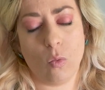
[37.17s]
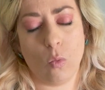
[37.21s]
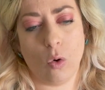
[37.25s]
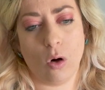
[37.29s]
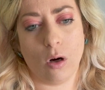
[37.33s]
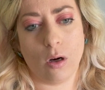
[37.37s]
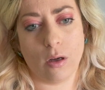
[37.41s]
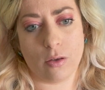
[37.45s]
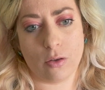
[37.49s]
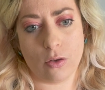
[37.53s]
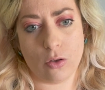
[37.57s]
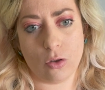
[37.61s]

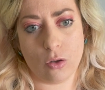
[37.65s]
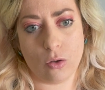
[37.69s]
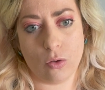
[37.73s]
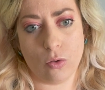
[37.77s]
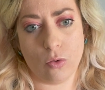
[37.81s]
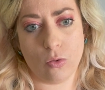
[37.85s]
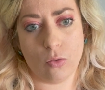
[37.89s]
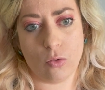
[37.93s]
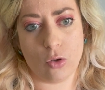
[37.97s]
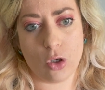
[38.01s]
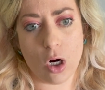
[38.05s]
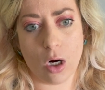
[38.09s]
want
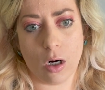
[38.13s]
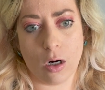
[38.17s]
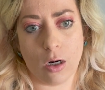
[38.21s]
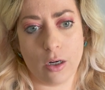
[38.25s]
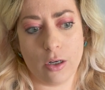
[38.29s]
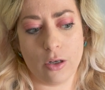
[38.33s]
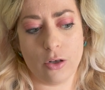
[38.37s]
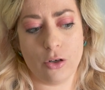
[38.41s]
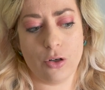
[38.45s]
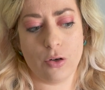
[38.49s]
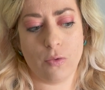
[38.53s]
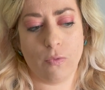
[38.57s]
to
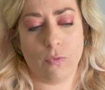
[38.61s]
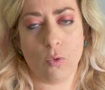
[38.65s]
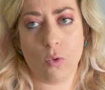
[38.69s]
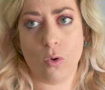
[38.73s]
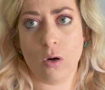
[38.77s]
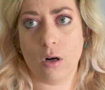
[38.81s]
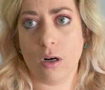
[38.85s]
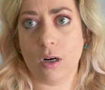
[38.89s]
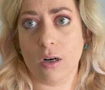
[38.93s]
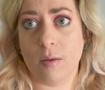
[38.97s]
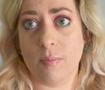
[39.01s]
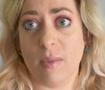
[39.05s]
charge
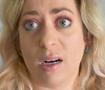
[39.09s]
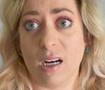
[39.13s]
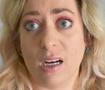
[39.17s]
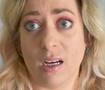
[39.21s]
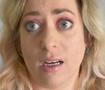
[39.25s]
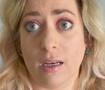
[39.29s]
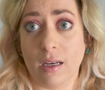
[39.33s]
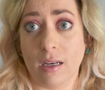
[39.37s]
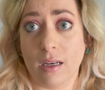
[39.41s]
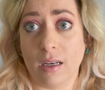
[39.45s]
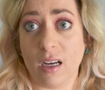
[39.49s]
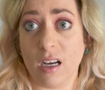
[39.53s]
for
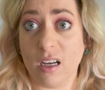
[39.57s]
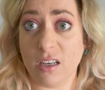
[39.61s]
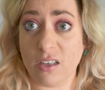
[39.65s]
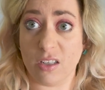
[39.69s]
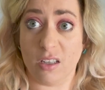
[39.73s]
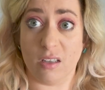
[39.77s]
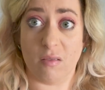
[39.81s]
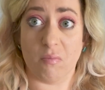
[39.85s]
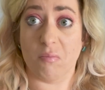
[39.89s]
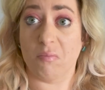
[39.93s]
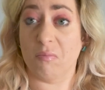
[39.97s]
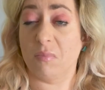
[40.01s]
my
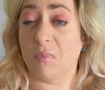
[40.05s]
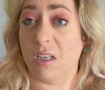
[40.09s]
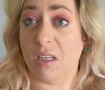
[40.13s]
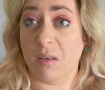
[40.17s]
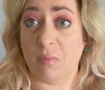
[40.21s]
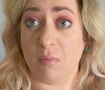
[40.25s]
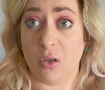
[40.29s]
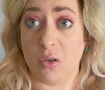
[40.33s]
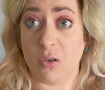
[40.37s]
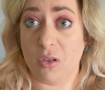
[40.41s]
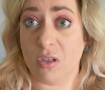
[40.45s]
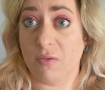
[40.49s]
content. Like,
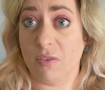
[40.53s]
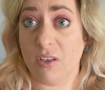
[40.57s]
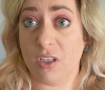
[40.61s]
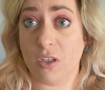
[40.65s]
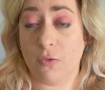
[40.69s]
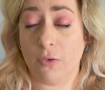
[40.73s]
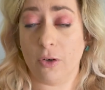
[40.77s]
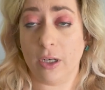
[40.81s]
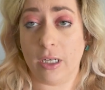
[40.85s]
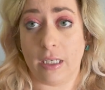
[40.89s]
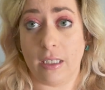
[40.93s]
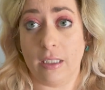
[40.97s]
most of it's
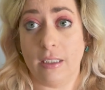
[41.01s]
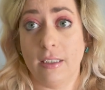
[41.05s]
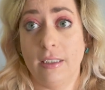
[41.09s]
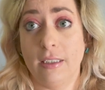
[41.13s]
free.